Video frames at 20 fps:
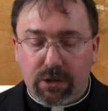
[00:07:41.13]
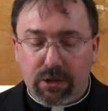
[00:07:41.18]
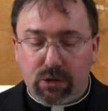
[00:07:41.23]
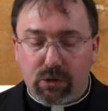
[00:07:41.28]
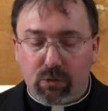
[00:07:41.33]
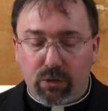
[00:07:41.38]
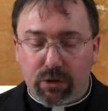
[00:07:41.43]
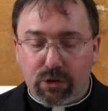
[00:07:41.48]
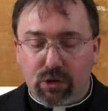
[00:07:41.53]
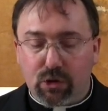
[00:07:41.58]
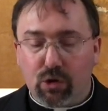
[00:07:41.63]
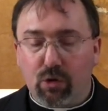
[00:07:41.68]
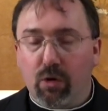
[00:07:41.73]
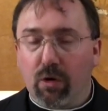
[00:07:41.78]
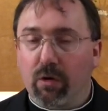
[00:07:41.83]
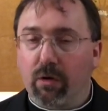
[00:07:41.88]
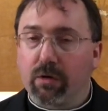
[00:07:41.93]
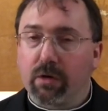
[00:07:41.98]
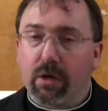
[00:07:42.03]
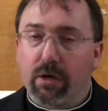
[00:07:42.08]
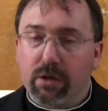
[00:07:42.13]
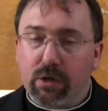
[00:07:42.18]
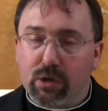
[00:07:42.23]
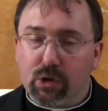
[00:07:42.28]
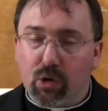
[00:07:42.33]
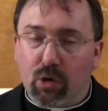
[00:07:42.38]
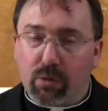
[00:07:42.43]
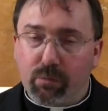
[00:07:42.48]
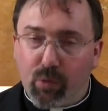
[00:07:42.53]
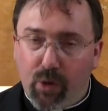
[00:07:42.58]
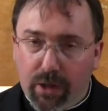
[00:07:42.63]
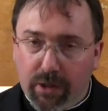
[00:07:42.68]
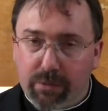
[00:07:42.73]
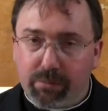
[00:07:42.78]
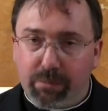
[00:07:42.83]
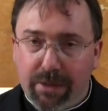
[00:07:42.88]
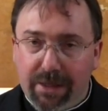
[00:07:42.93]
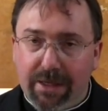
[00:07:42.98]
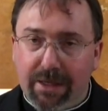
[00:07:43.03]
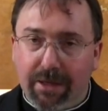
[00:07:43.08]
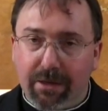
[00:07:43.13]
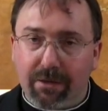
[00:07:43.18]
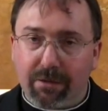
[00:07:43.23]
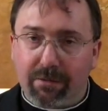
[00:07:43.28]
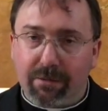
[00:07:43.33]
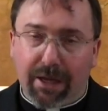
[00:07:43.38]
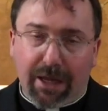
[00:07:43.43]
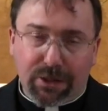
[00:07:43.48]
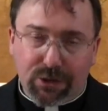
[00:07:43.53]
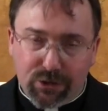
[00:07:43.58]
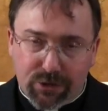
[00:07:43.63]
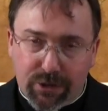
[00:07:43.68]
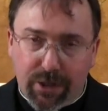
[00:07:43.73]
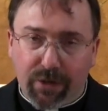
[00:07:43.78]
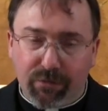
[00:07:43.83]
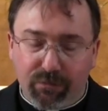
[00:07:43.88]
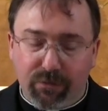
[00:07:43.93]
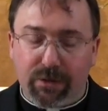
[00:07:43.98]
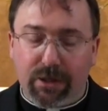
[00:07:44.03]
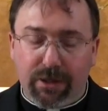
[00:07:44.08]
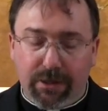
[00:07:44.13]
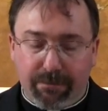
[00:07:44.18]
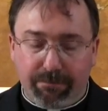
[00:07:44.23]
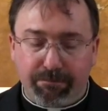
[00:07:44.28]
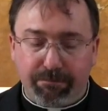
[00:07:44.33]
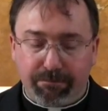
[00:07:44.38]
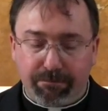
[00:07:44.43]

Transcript: to ensure your well being and safety.